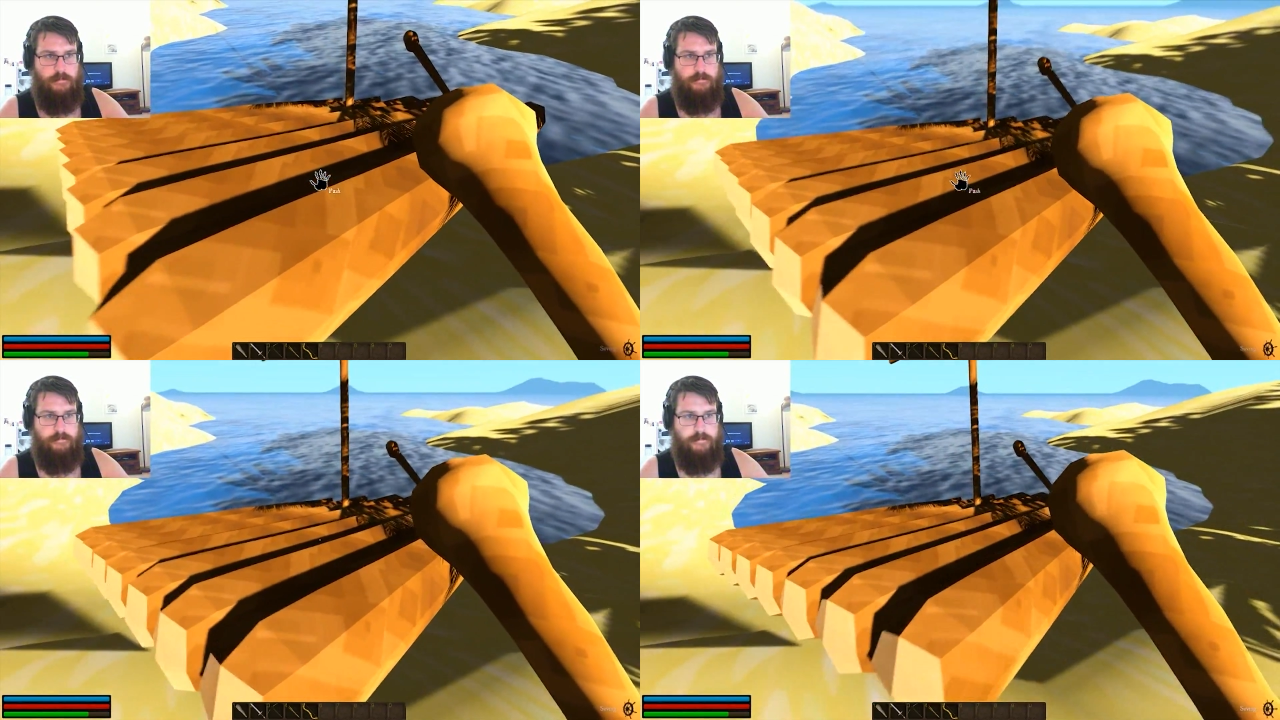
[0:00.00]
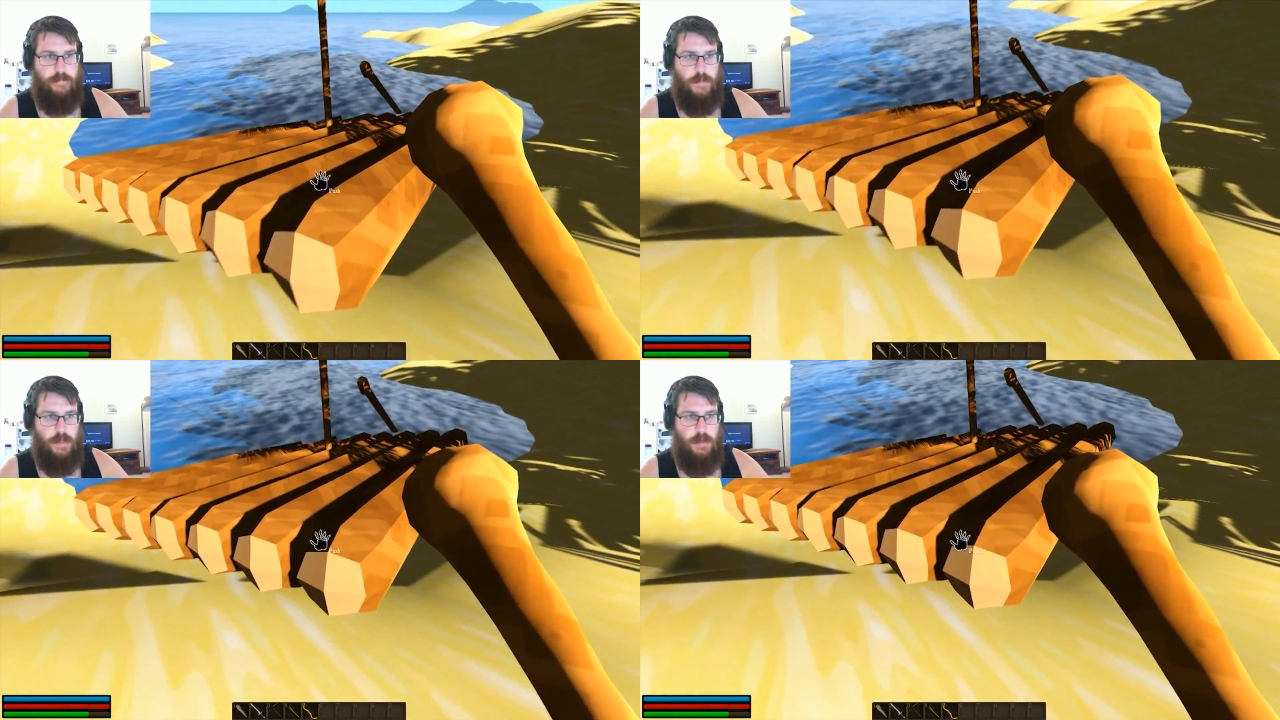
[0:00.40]

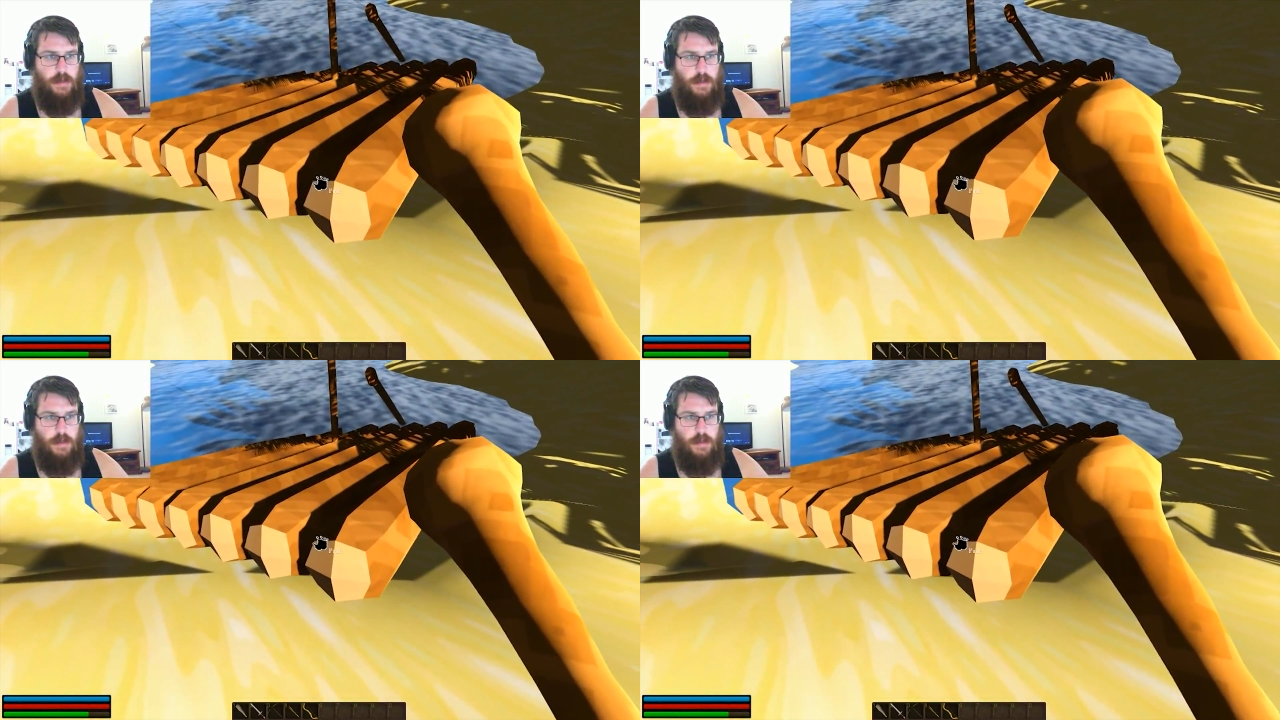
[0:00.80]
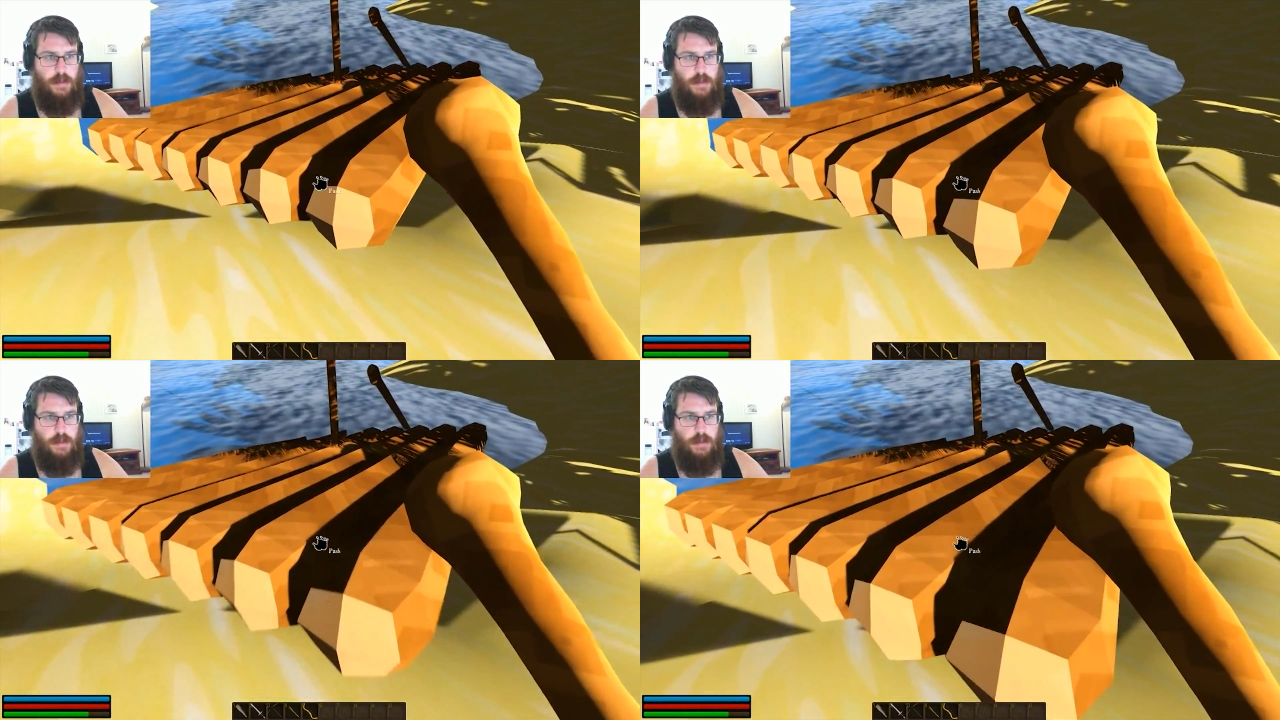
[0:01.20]

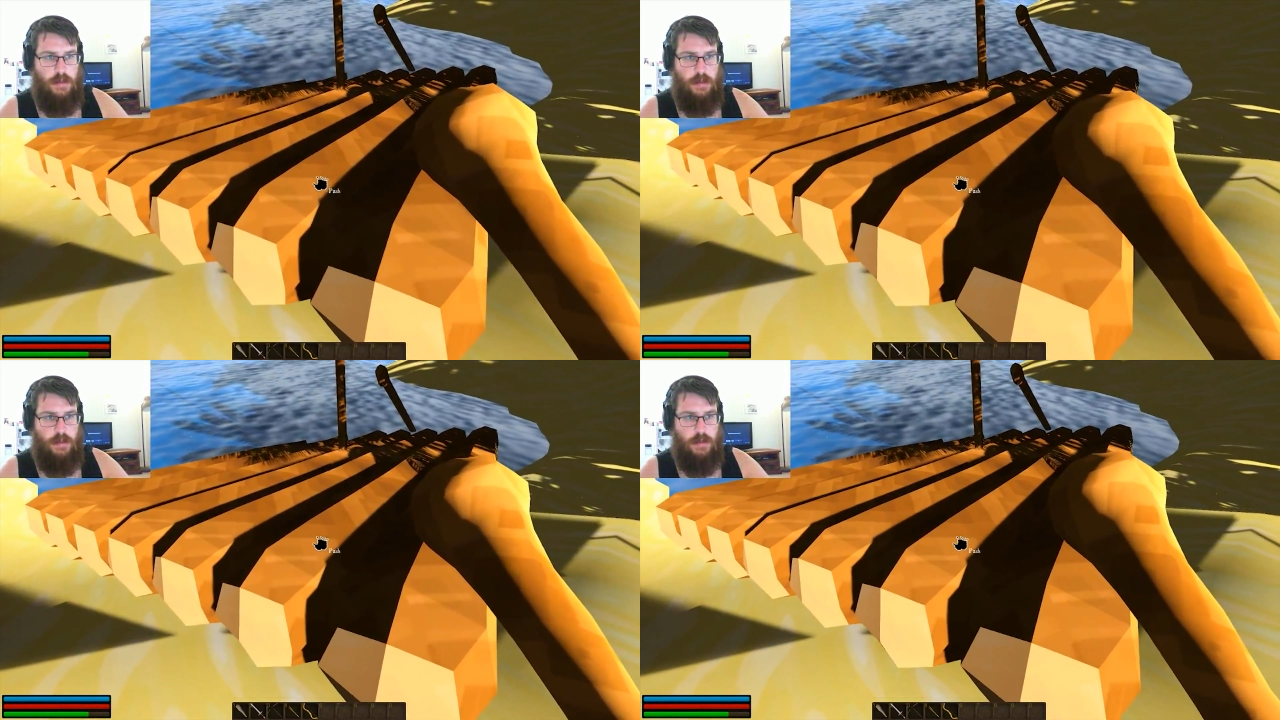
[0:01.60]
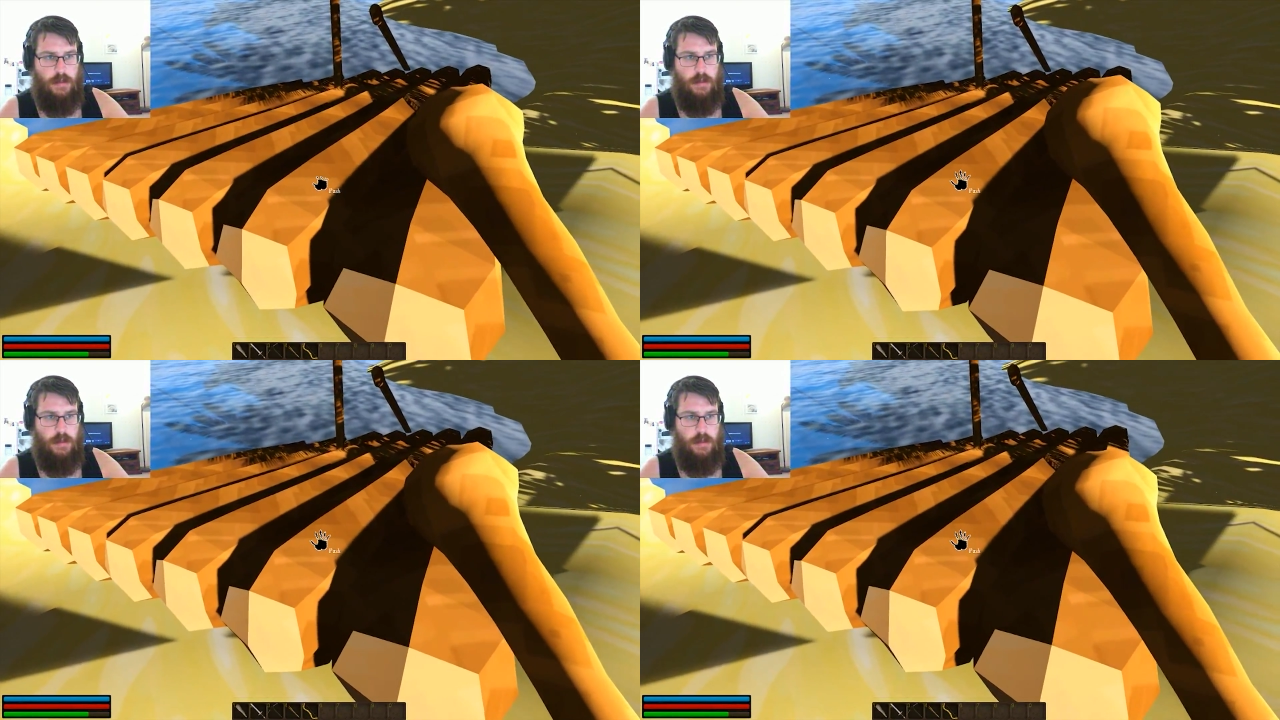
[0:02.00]

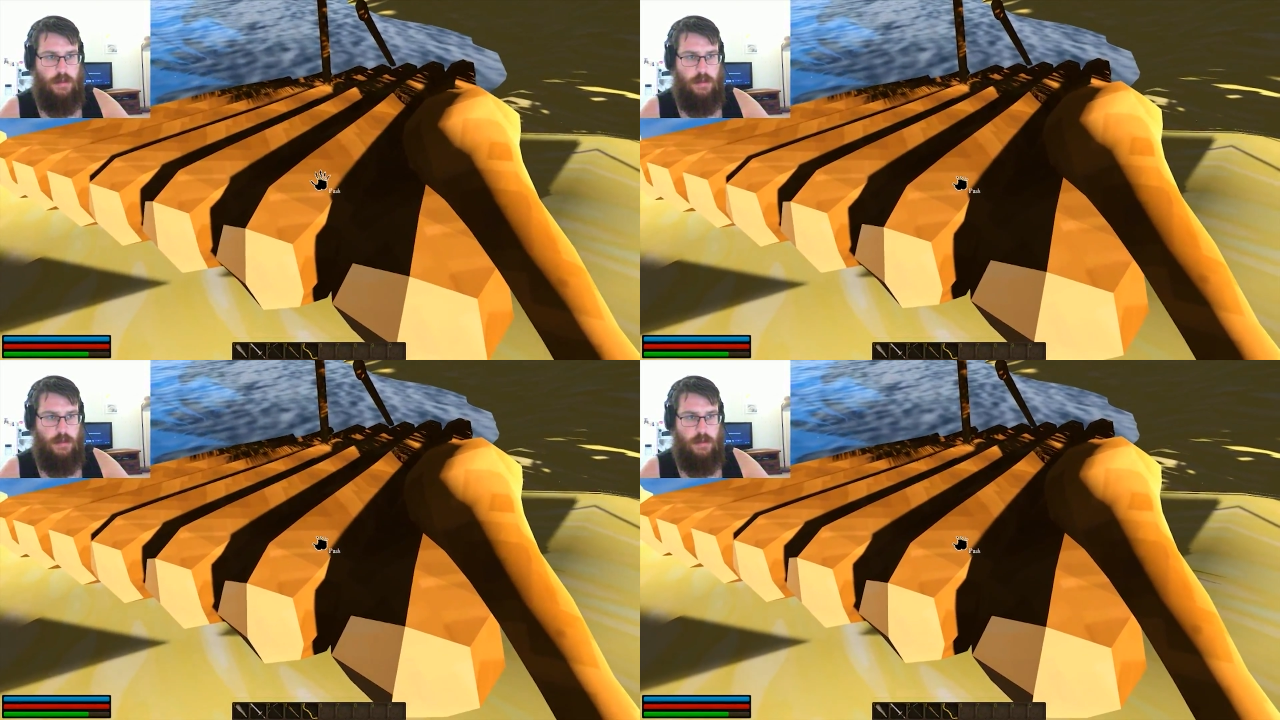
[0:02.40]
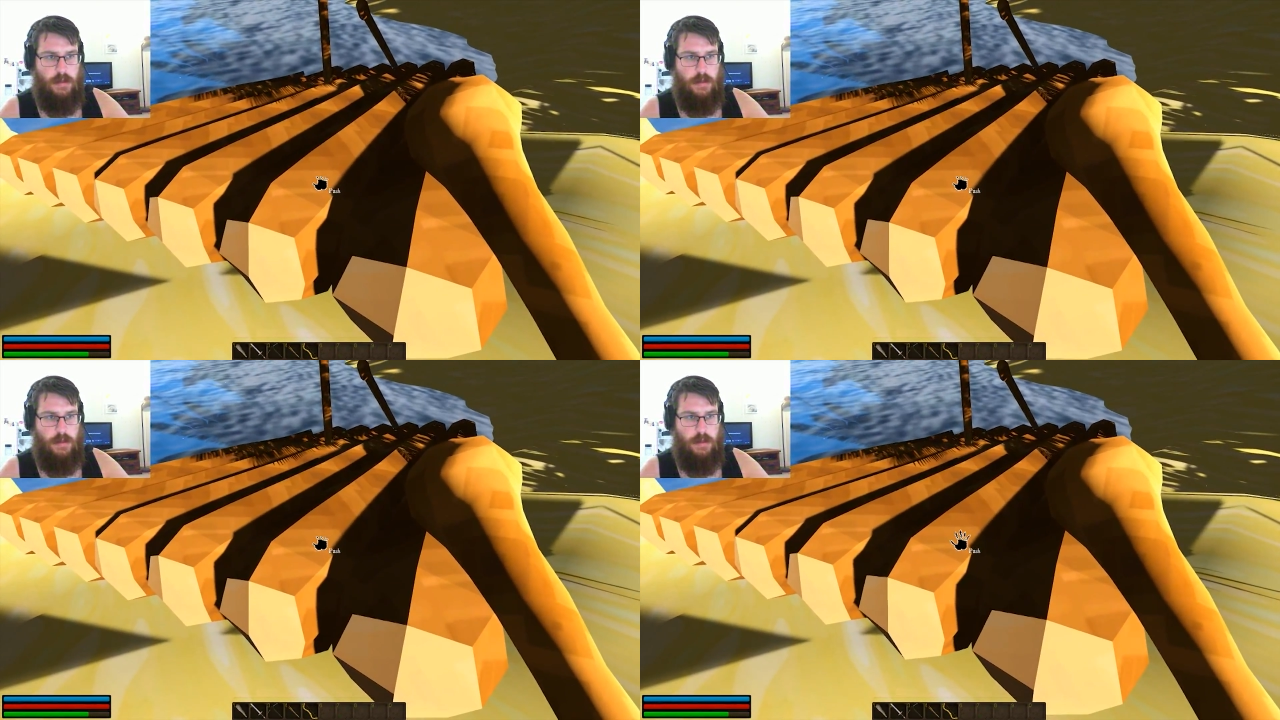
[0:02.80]

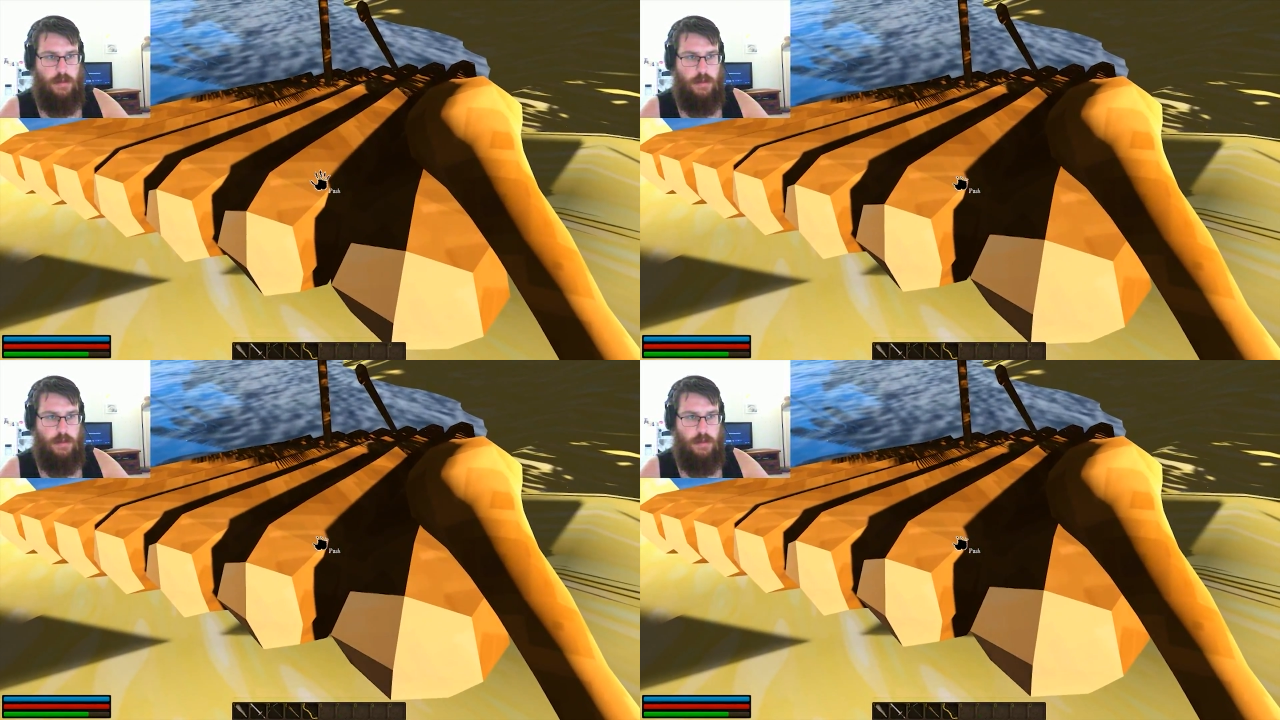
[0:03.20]
(no one is talking)